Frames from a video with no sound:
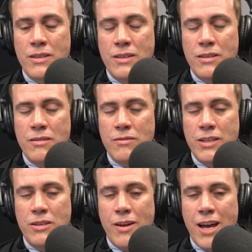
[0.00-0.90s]
you know,
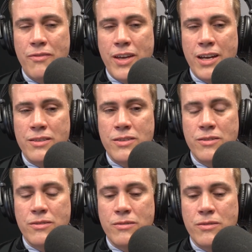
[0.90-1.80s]
and you add that
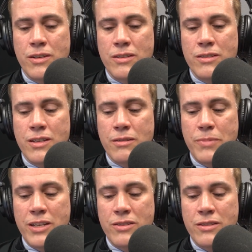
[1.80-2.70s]
to a
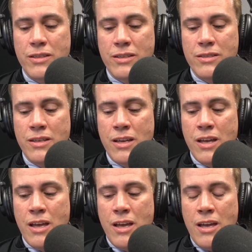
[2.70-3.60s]
patient that's
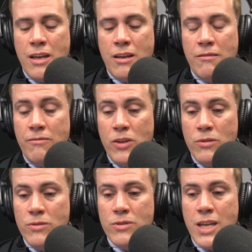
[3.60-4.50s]

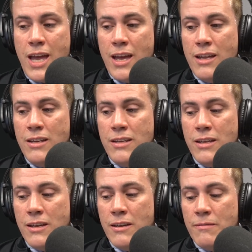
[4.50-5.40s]
confused and
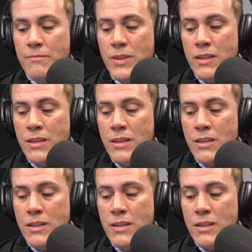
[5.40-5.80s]
um,